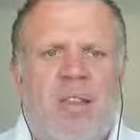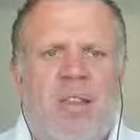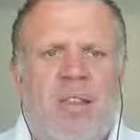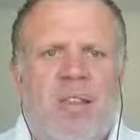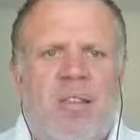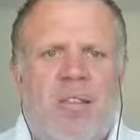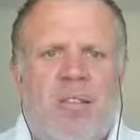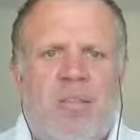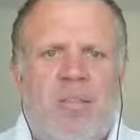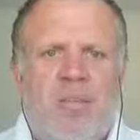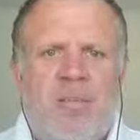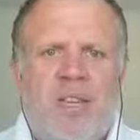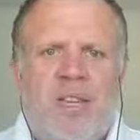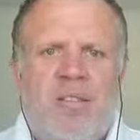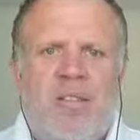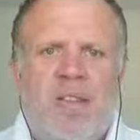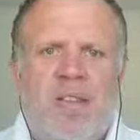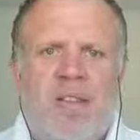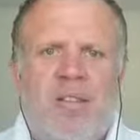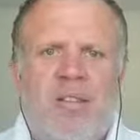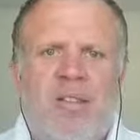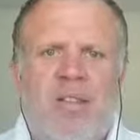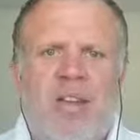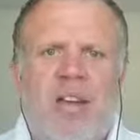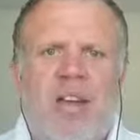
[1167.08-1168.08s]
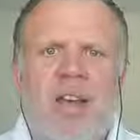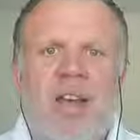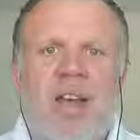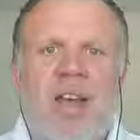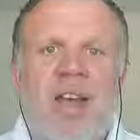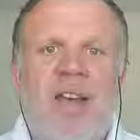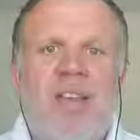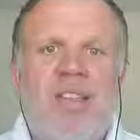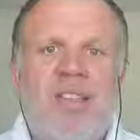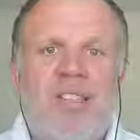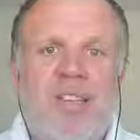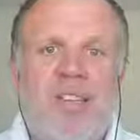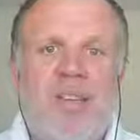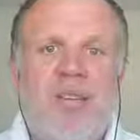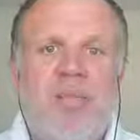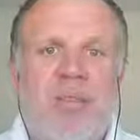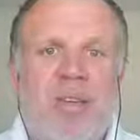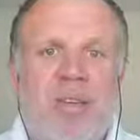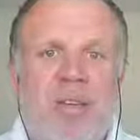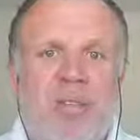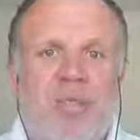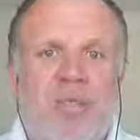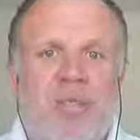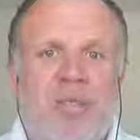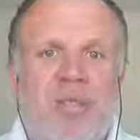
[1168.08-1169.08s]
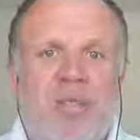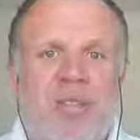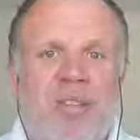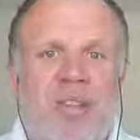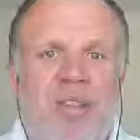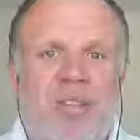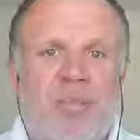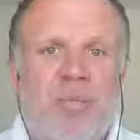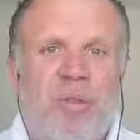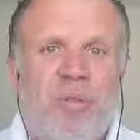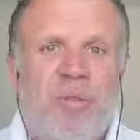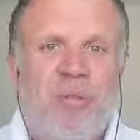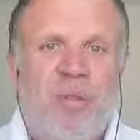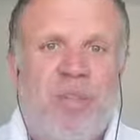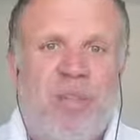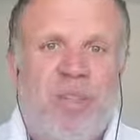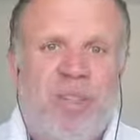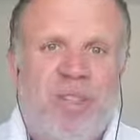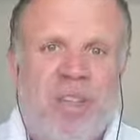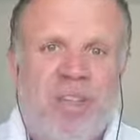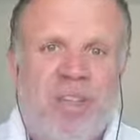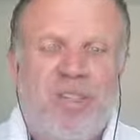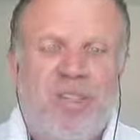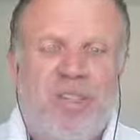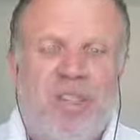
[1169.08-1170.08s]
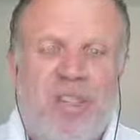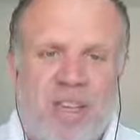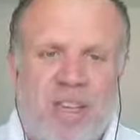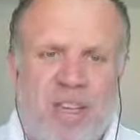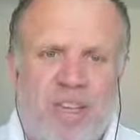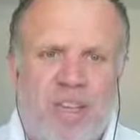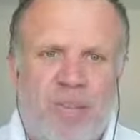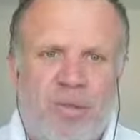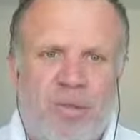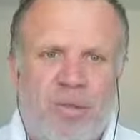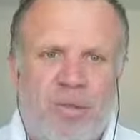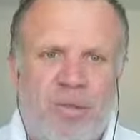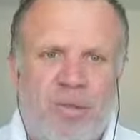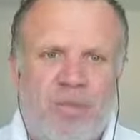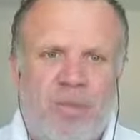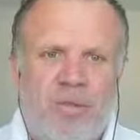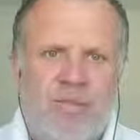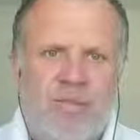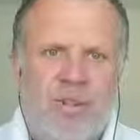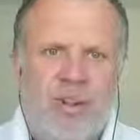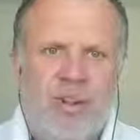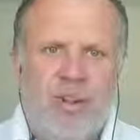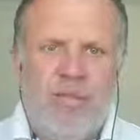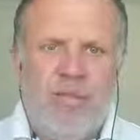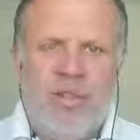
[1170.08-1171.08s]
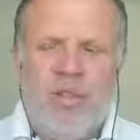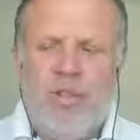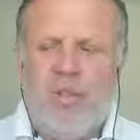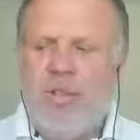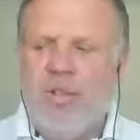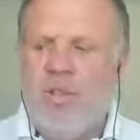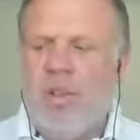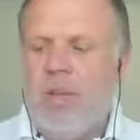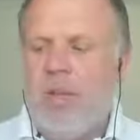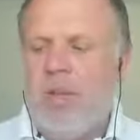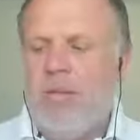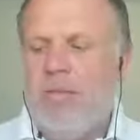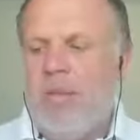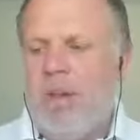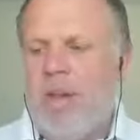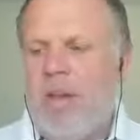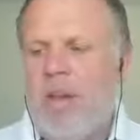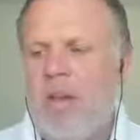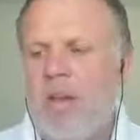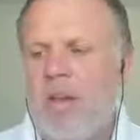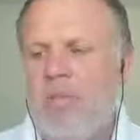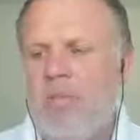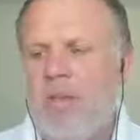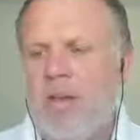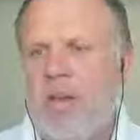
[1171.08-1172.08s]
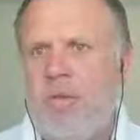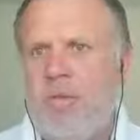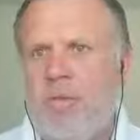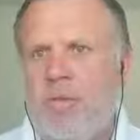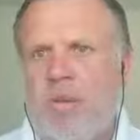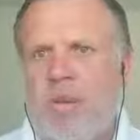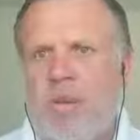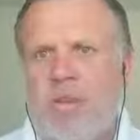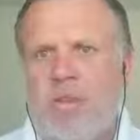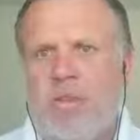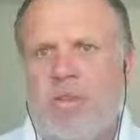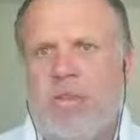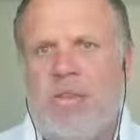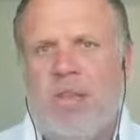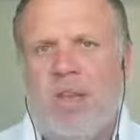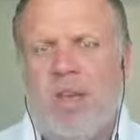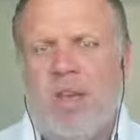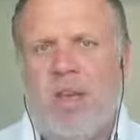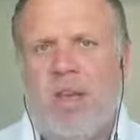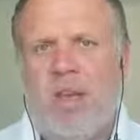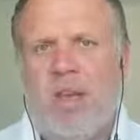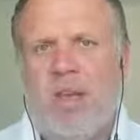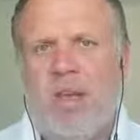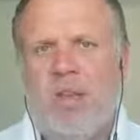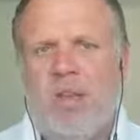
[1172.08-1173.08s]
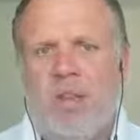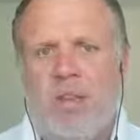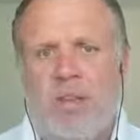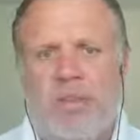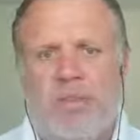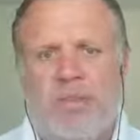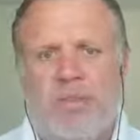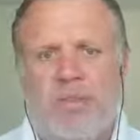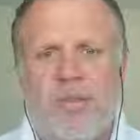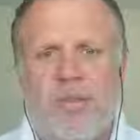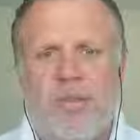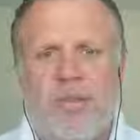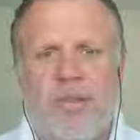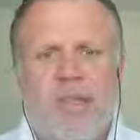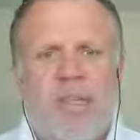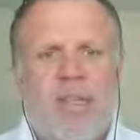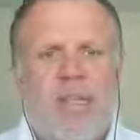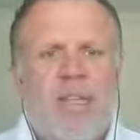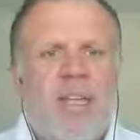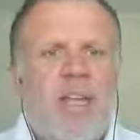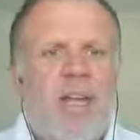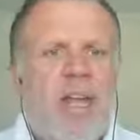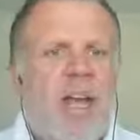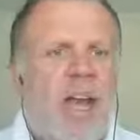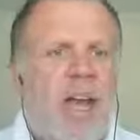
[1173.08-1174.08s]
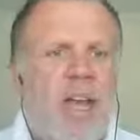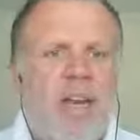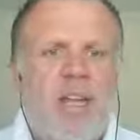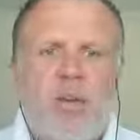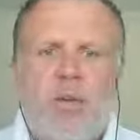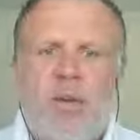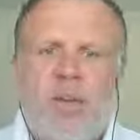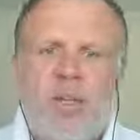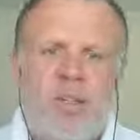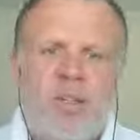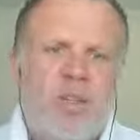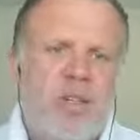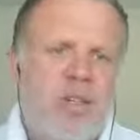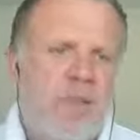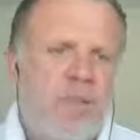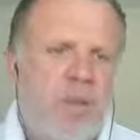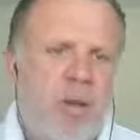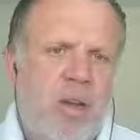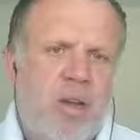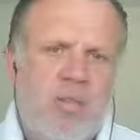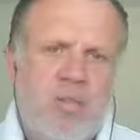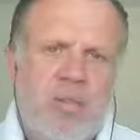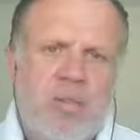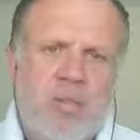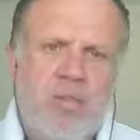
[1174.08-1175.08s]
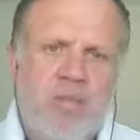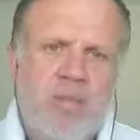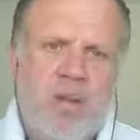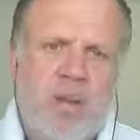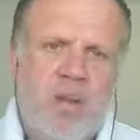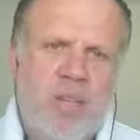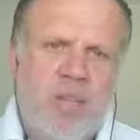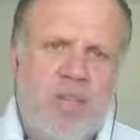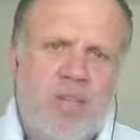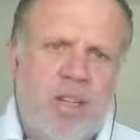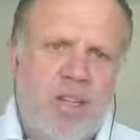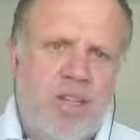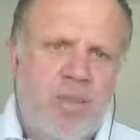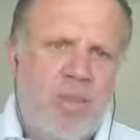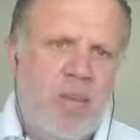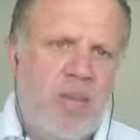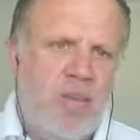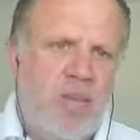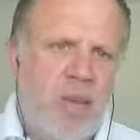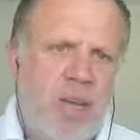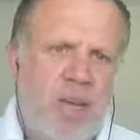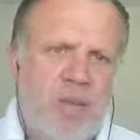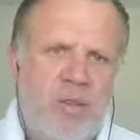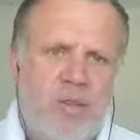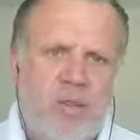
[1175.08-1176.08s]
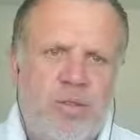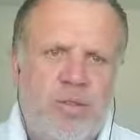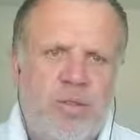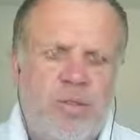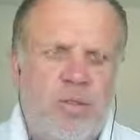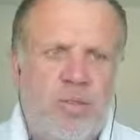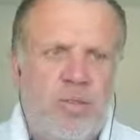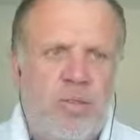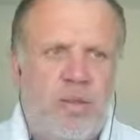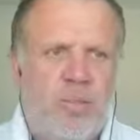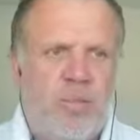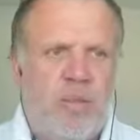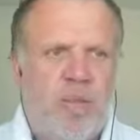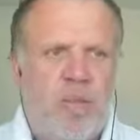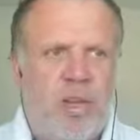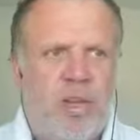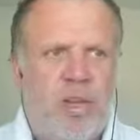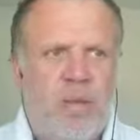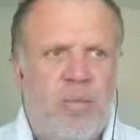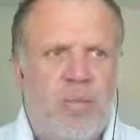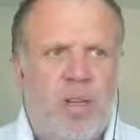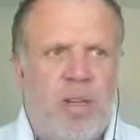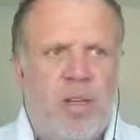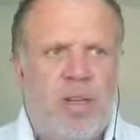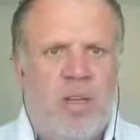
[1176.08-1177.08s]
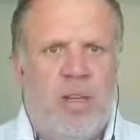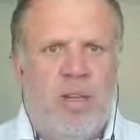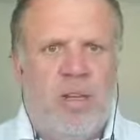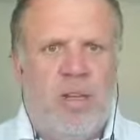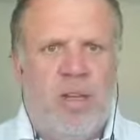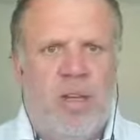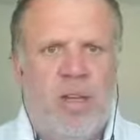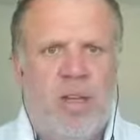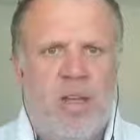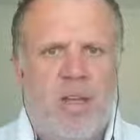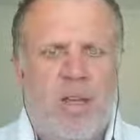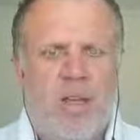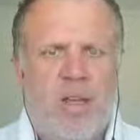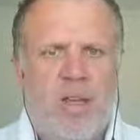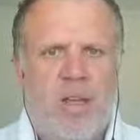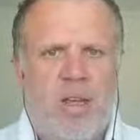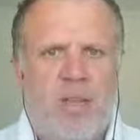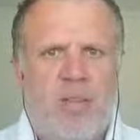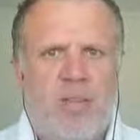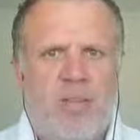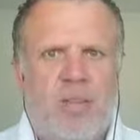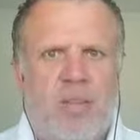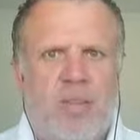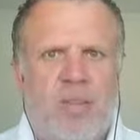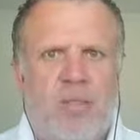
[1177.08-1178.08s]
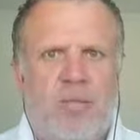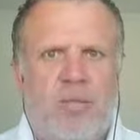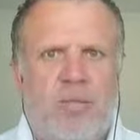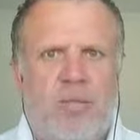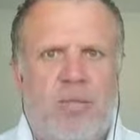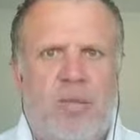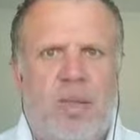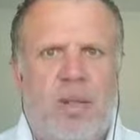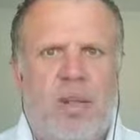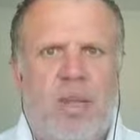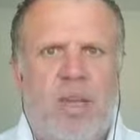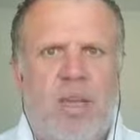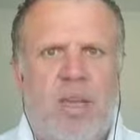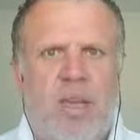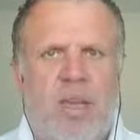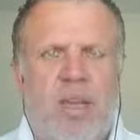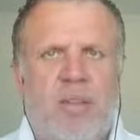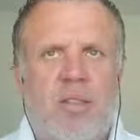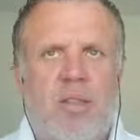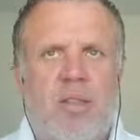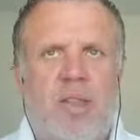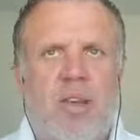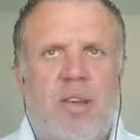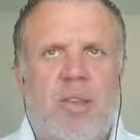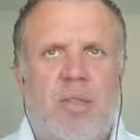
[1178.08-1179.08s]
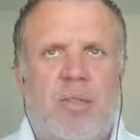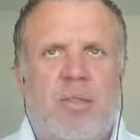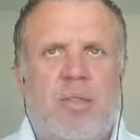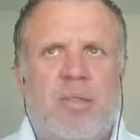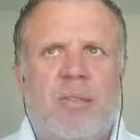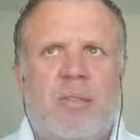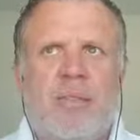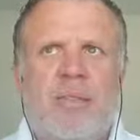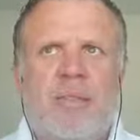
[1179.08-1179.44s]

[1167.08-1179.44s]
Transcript: That's me done. 18 people have been watching this. Thank you all very much. I hope it was useful. Any questions, post them on the Facebook page or drop me an email and I'll do what I can to help.